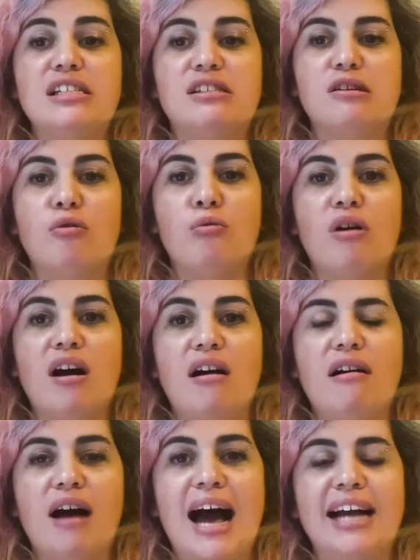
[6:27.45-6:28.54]
So
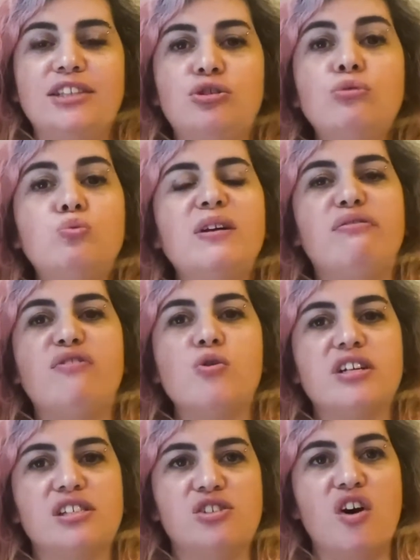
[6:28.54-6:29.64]
uh, I don't want to
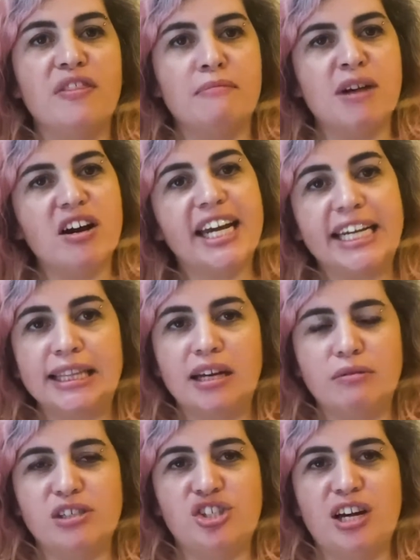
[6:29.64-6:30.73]
focus on the marketing
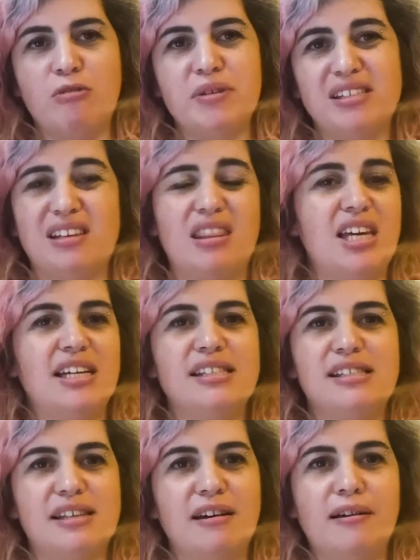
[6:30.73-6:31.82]
language now because I think
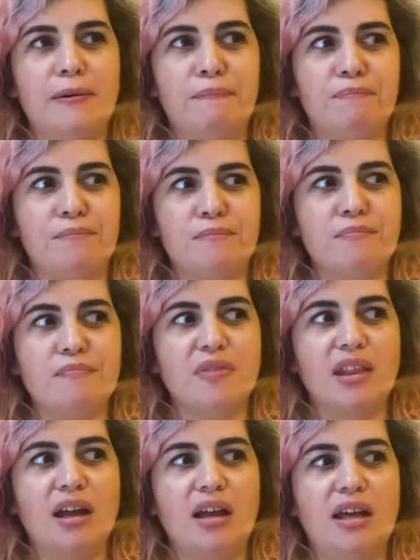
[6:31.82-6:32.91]
it's uh,
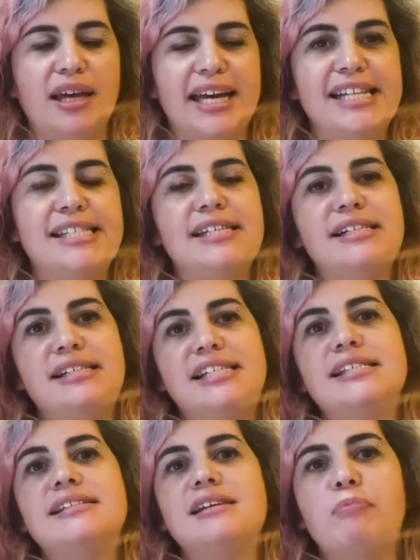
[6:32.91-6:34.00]
it's a it's
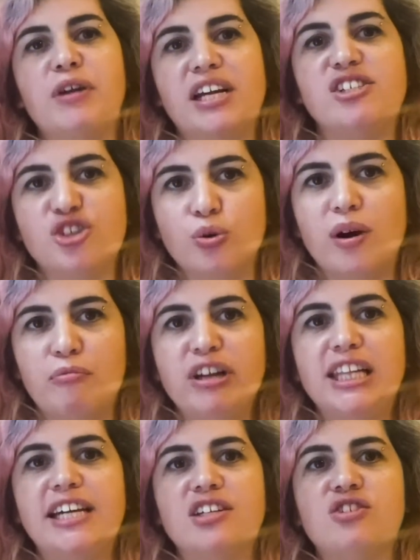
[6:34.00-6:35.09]
a separate issue. I'm
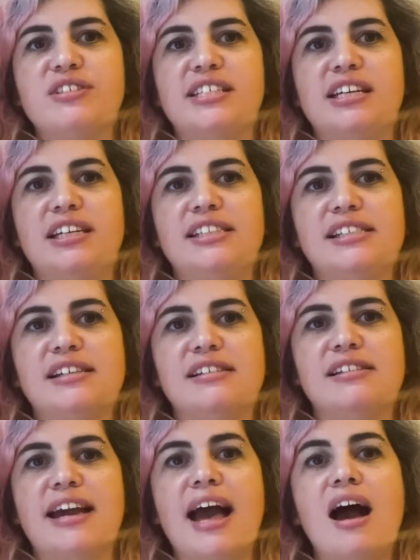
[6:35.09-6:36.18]
really interested in
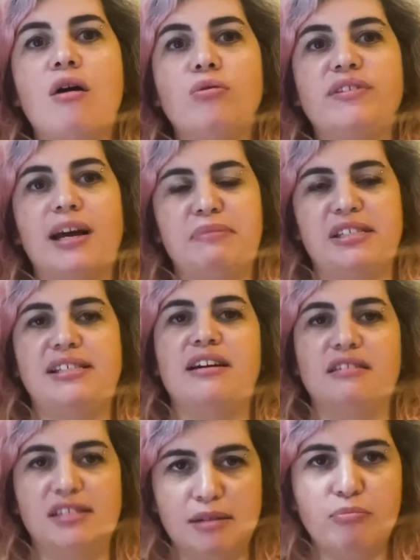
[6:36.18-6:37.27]
discussing how type
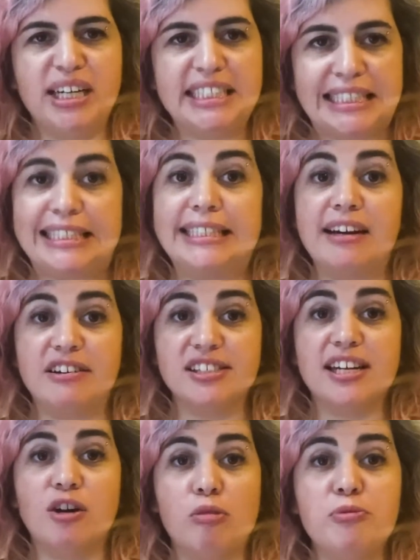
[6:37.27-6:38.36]
designers and branding designers
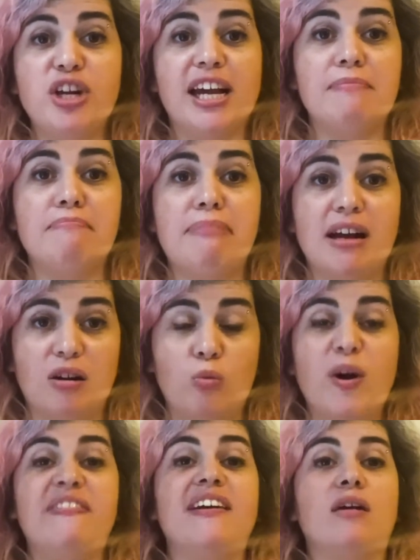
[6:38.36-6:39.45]
can communicate better
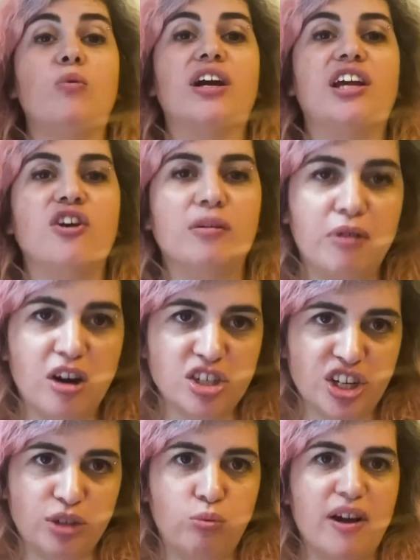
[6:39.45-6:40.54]
when they are working on the
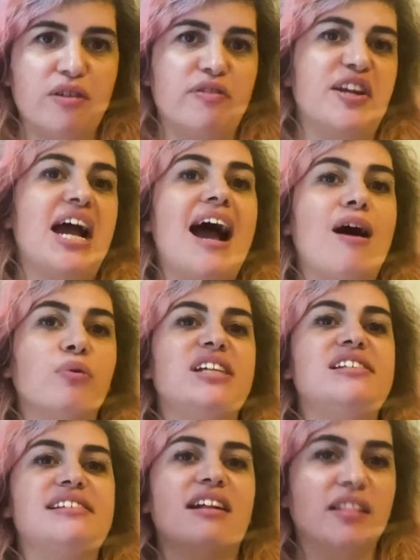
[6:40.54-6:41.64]
project rather than how they
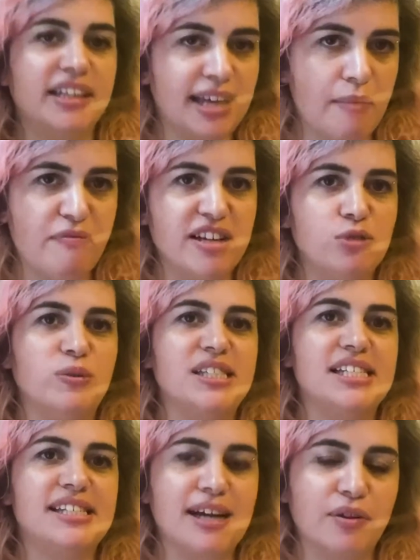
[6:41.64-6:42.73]
sell the typeface once
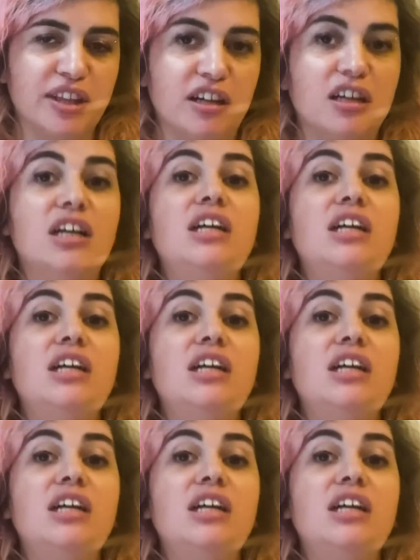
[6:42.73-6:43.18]
it's out there.